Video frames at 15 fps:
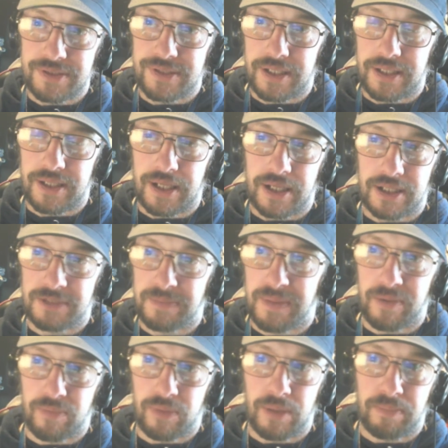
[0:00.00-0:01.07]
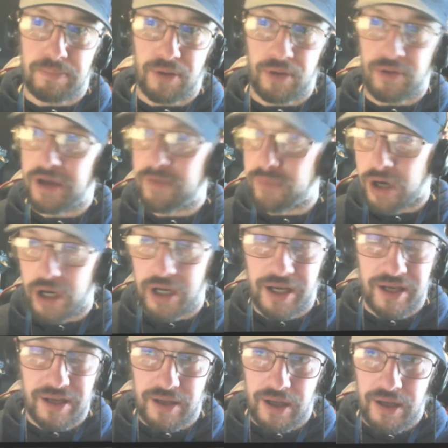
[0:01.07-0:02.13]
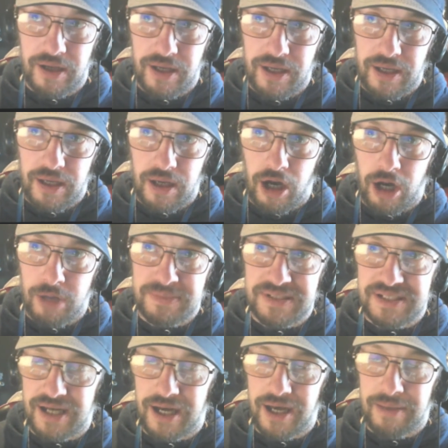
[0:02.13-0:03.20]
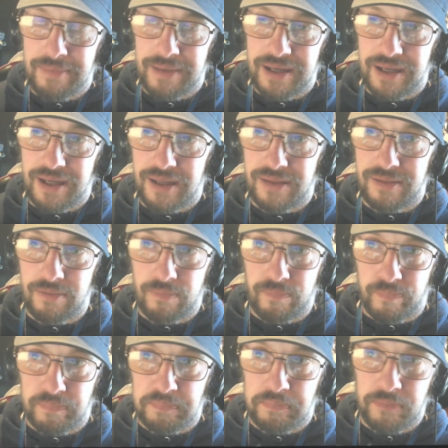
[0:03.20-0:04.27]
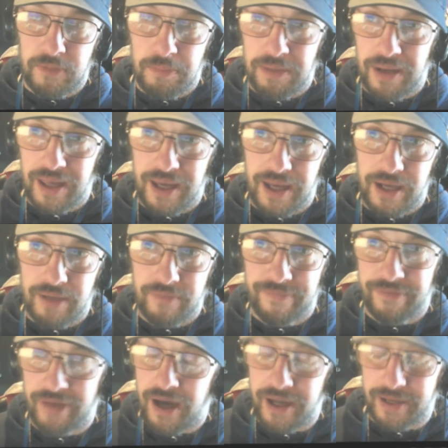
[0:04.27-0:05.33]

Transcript: and then I spend 1.1 hops time in the plane flight.